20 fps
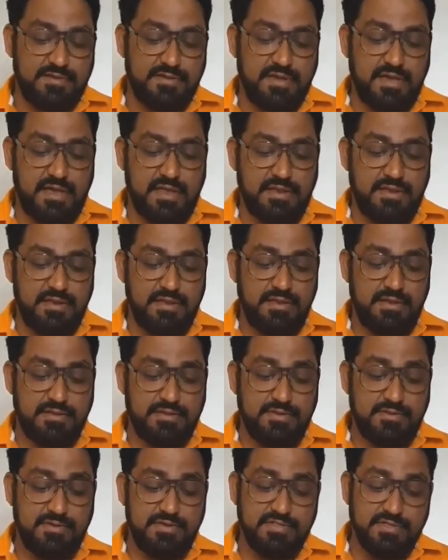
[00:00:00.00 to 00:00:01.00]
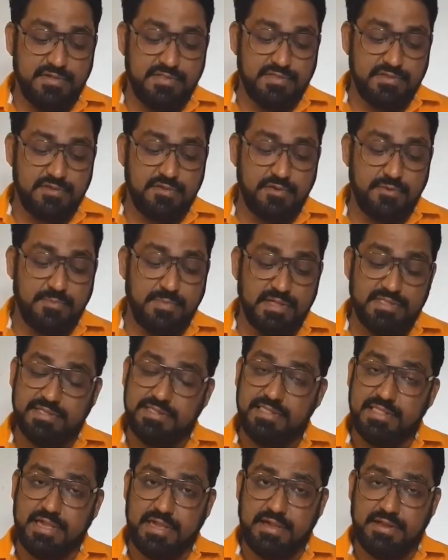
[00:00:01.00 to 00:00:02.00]
and it reaches in your
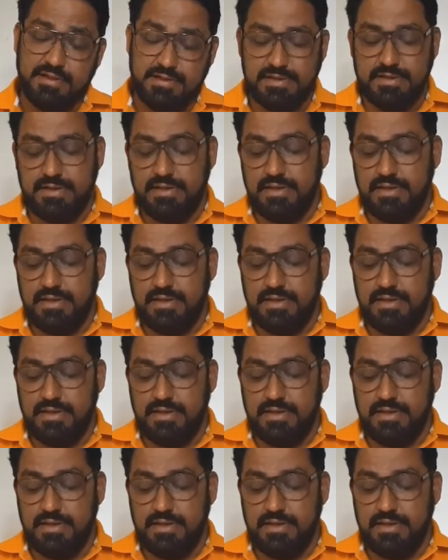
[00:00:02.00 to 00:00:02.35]
muscle layer,